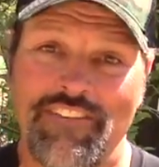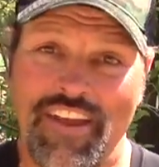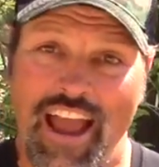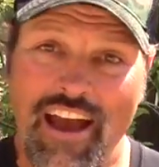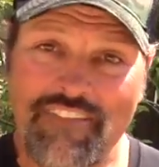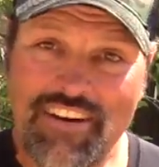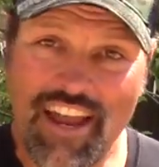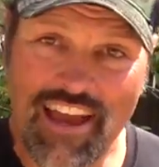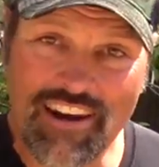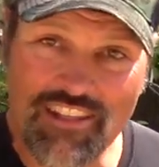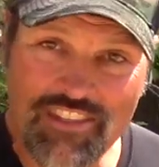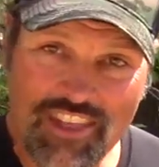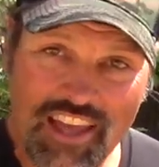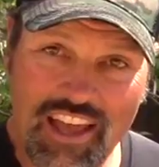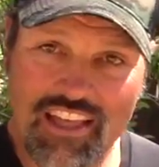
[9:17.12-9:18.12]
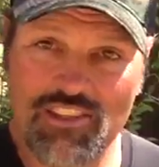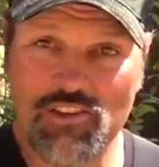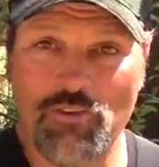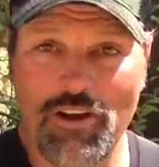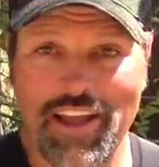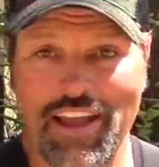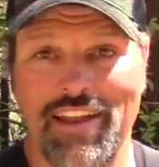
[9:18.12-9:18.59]
If you haven't had a chance,
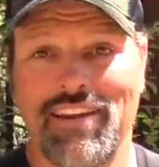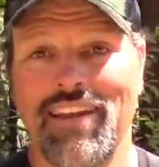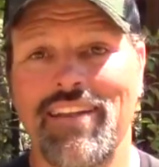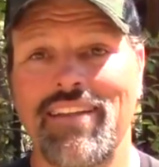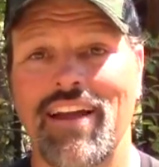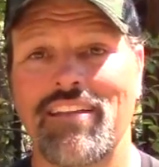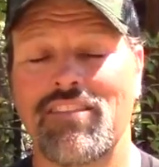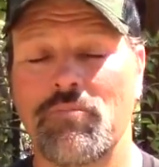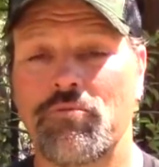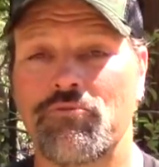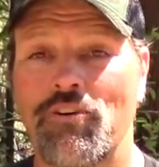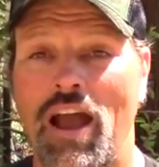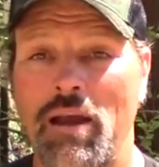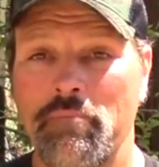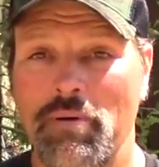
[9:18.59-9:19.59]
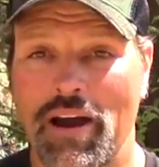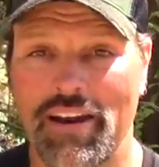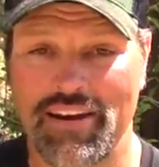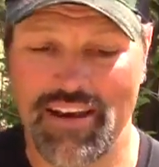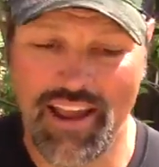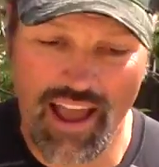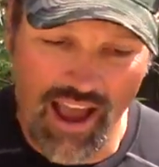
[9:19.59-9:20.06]
go ahead and hit that subscribe
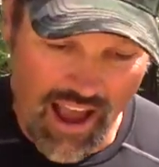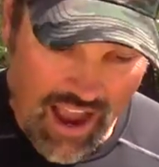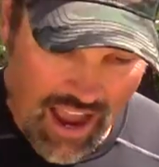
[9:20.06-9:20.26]
button.